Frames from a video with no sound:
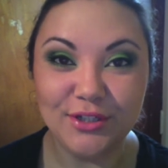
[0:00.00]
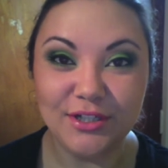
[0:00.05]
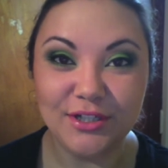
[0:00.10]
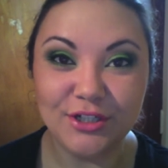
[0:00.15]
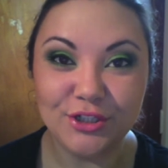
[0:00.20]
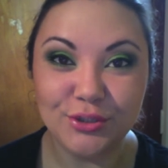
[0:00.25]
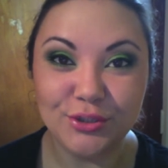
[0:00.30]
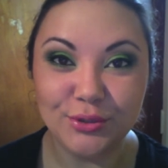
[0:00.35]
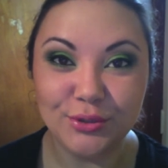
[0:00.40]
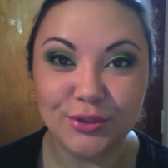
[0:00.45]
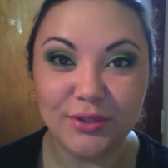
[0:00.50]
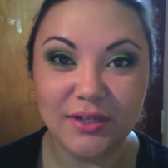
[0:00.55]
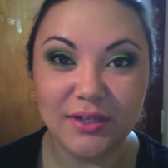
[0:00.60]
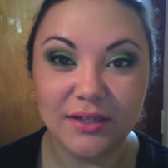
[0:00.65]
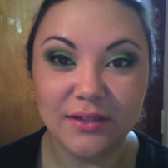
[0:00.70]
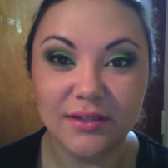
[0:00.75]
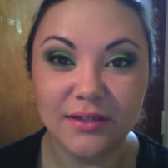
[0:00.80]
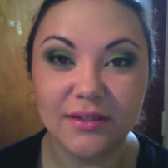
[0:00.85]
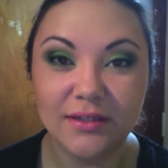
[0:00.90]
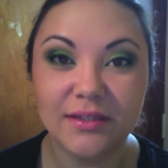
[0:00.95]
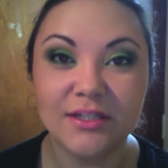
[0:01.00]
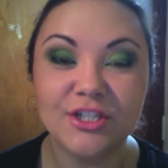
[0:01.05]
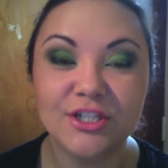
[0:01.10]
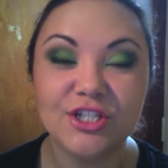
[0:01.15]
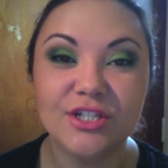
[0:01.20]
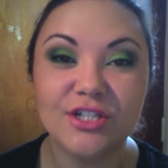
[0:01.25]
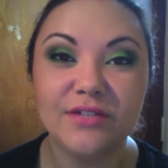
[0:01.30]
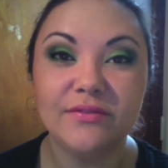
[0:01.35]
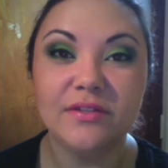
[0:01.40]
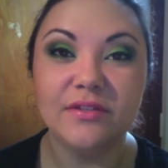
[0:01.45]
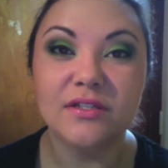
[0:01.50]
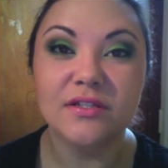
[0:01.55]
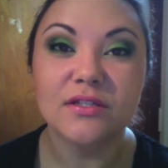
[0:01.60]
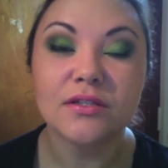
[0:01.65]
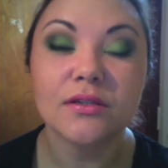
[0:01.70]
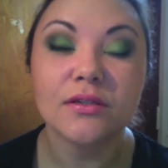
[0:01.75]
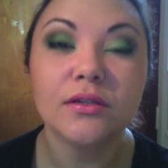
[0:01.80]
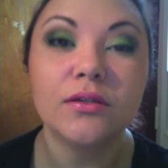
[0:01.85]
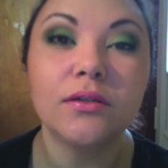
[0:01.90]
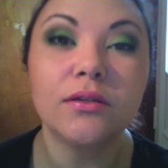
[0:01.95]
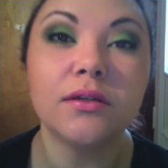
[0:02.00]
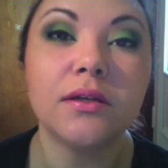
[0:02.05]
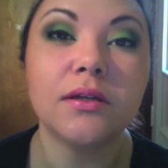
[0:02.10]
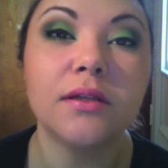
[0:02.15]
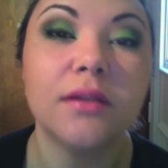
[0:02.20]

showing you how to achieve this look.